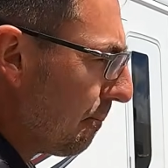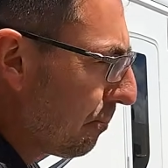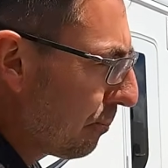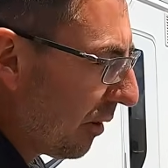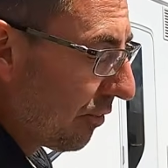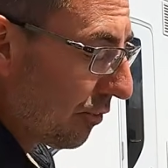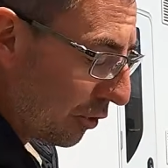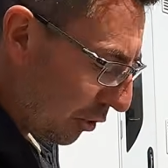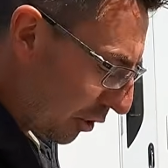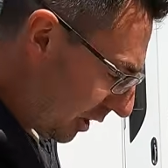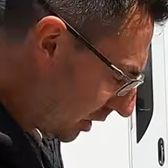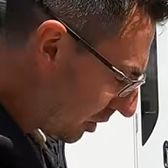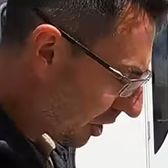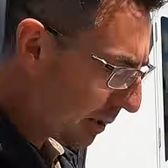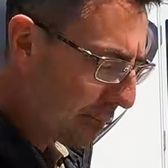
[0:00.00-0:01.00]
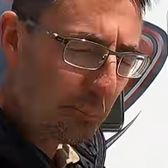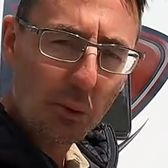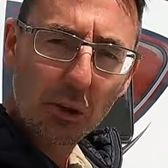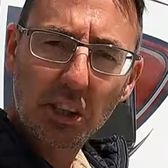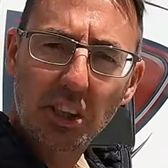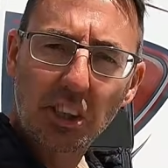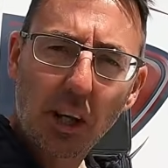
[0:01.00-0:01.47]
before you try and
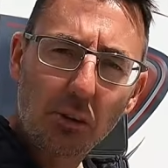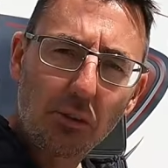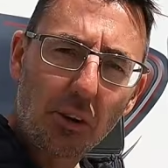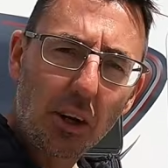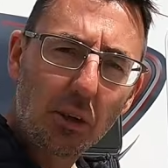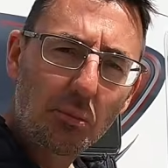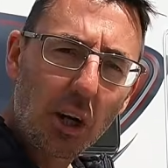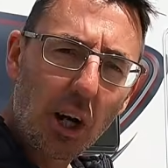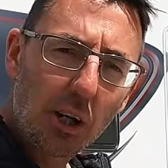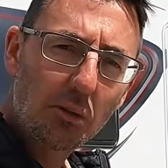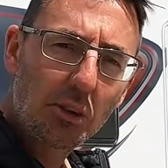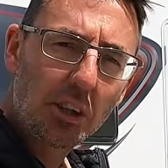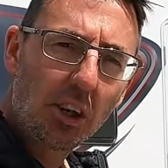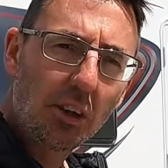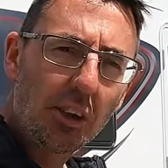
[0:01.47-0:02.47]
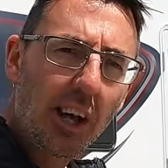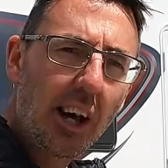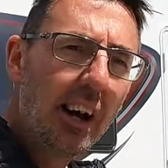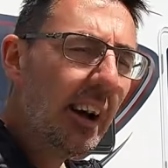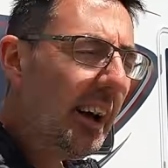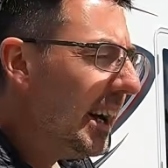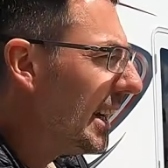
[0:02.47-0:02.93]
put the snow foam coating on there.
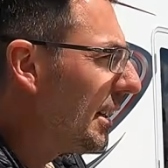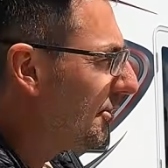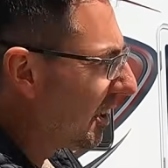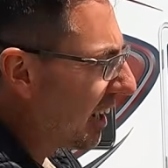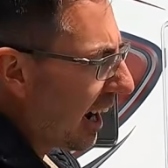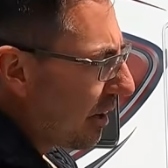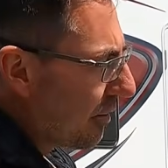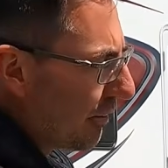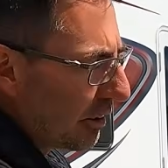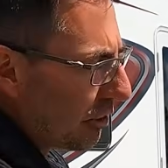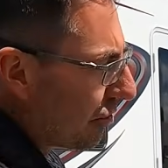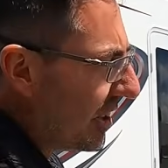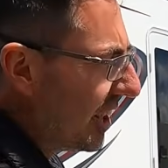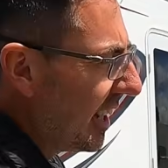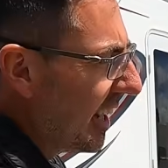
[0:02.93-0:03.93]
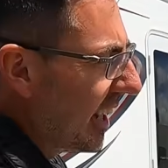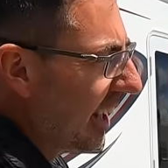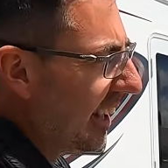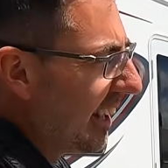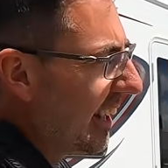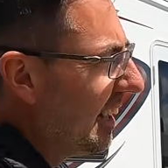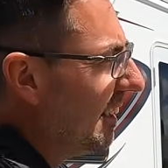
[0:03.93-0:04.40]
If the Caravan's really
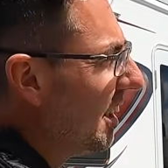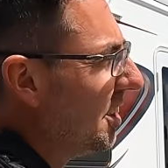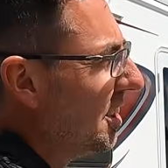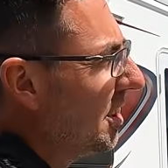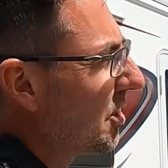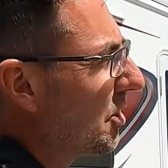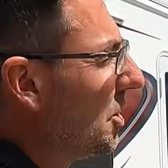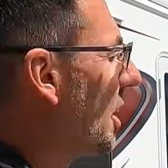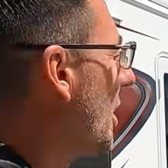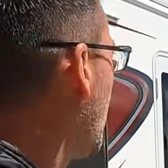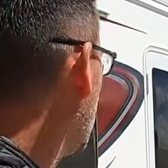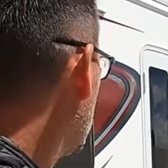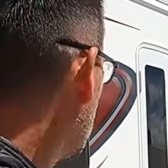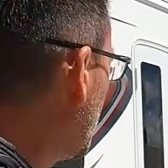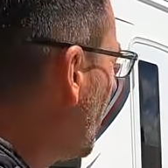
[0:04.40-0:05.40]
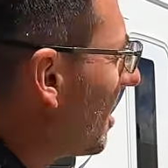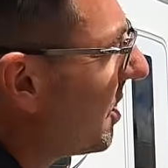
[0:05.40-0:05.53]
clean and you sort of go, actually I